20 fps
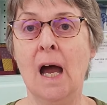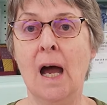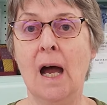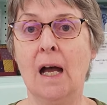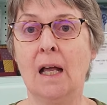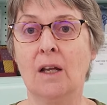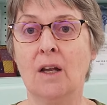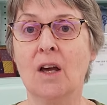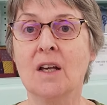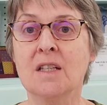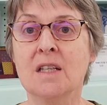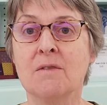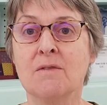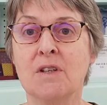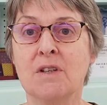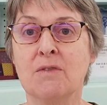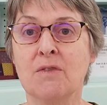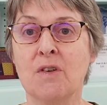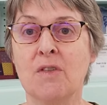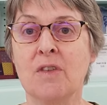lots of
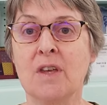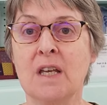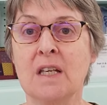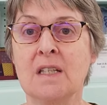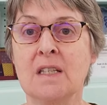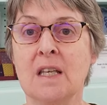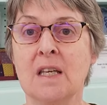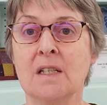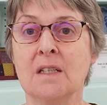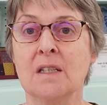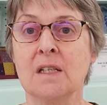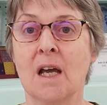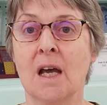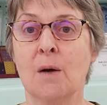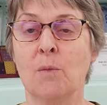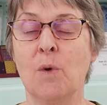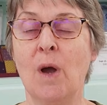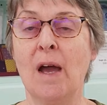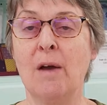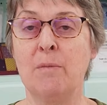different things that
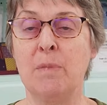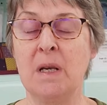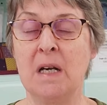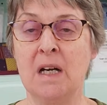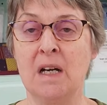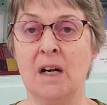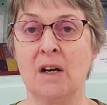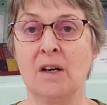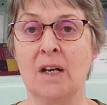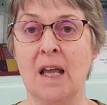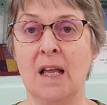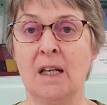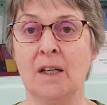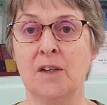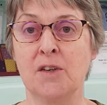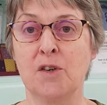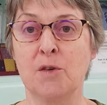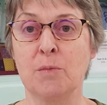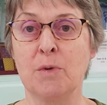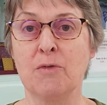have been in our
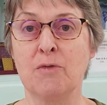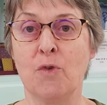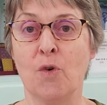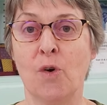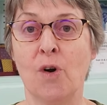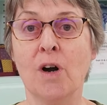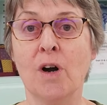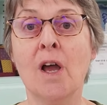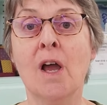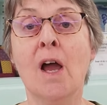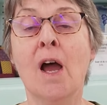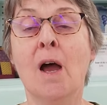calendar before,